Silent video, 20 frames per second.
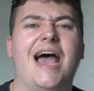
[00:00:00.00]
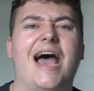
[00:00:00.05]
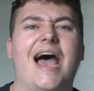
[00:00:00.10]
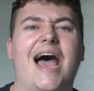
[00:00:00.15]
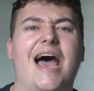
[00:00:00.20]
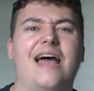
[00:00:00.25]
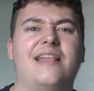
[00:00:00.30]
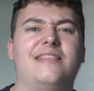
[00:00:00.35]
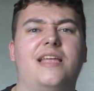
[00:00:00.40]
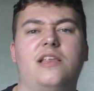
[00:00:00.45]

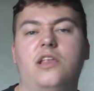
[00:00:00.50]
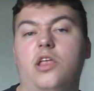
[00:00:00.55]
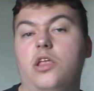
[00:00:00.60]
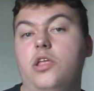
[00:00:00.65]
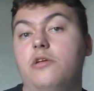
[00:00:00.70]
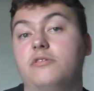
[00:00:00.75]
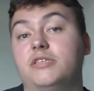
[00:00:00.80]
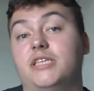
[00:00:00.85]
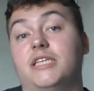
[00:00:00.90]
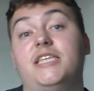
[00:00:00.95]
and then you
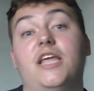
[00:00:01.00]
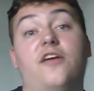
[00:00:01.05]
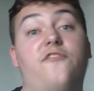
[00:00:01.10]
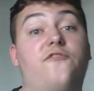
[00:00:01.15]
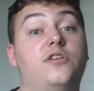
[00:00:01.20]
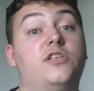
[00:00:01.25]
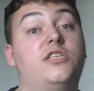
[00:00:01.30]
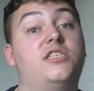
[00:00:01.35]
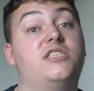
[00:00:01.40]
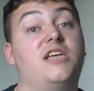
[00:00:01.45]
use a
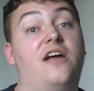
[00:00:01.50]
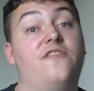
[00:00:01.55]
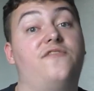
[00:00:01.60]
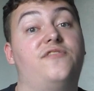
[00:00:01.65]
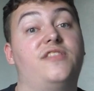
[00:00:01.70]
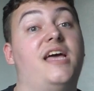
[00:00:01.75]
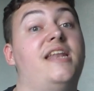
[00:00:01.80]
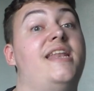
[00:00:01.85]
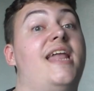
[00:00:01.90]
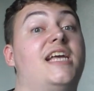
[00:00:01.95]
different site
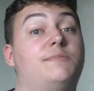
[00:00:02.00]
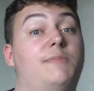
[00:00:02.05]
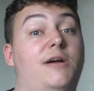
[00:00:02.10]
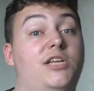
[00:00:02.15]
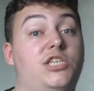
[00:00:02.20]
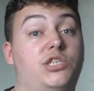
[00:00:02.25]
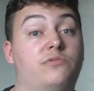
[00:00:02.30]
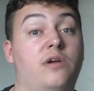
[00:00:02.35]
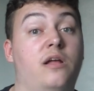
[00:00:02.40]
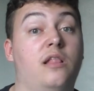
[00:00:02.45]
for their next
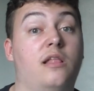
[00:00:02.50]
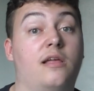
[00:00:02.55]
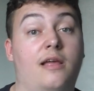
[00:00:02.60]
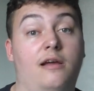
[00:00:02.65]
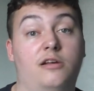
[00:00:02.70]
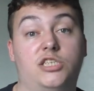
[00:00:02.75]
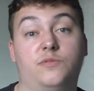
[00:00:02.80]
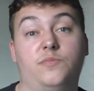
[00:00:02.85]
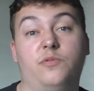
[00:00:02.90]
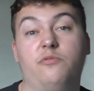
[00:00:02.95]
major roller
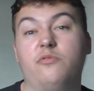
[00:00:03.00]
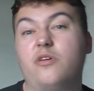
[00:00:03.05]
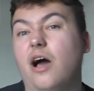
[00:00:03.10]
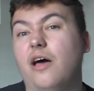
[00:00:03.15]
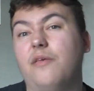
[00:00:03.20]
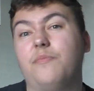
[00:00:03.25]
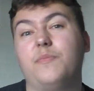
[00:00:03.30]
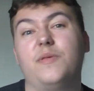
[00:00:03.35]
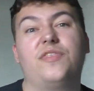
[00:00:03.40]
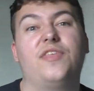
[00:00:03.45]
coaster but we
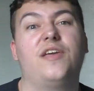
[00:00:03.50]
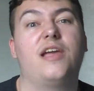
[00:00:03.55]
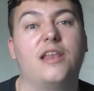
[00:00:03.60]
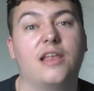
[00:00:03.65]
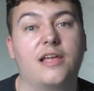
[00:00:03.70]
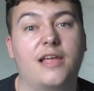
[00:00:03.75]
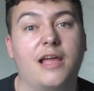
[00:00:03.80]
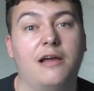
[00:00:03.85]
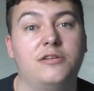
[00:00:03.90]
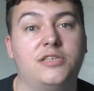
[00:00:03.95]
can't be
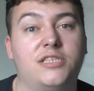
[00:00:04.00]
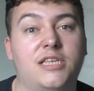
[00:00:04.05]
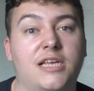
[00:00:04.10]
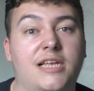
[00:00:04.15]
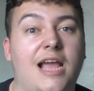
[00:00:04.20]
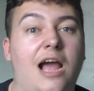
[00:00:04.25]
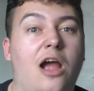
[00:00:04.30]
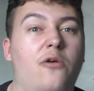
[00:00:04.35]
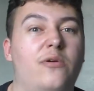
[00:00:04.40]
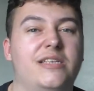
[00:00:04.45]
thinking of Coaster
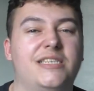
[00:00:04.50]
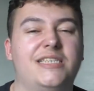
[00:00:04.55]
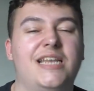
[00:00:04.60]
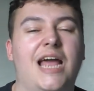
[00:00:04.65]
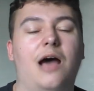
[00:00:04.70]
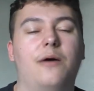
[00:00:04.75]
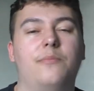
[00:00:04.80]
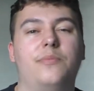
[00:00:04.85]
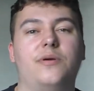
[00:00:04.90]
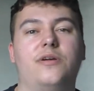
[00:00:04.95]
Carowinds
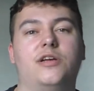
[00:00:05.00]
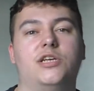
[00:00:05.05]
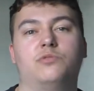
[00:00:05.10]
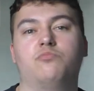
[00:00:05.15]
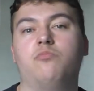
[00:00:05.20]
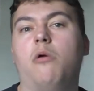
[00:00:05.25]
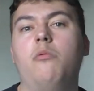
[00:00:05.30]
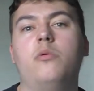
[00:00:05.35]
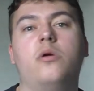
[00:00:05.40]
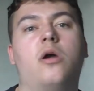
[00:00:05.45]
now
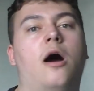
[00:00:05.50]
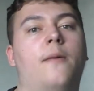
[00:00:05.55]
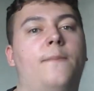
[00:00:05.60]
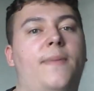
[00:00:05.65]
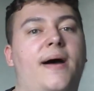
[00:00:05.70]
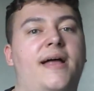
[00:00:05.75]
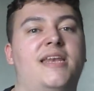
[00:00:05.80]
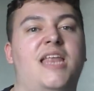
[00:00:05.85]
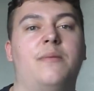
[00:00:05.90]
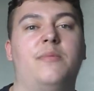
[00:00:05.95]
because one we've got a
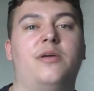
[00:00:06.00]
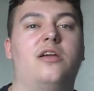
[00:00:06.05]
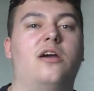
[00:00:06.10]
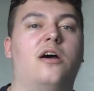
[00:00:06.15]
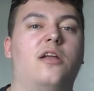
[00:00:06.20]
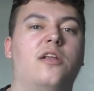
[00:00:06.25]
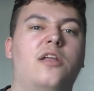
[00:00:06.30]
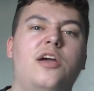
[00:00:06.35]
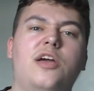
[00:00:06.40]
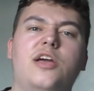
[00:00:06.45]
pandemic
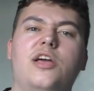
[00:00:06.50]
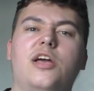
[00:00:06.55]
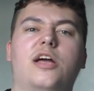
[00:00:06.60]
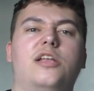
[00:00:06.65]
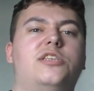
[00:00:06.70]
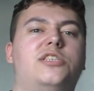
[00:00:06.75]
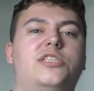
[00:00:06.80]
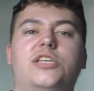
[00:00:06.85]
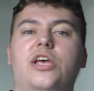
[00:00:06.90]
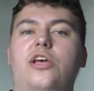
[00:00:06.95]
on
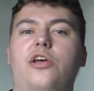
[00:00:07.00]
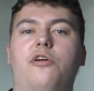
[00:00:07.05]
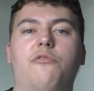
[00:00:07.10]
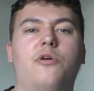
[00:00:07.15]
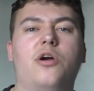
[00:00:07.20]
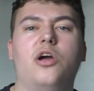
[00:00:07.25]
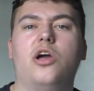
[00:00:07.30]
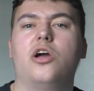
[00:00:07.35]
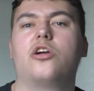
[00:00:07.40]
and two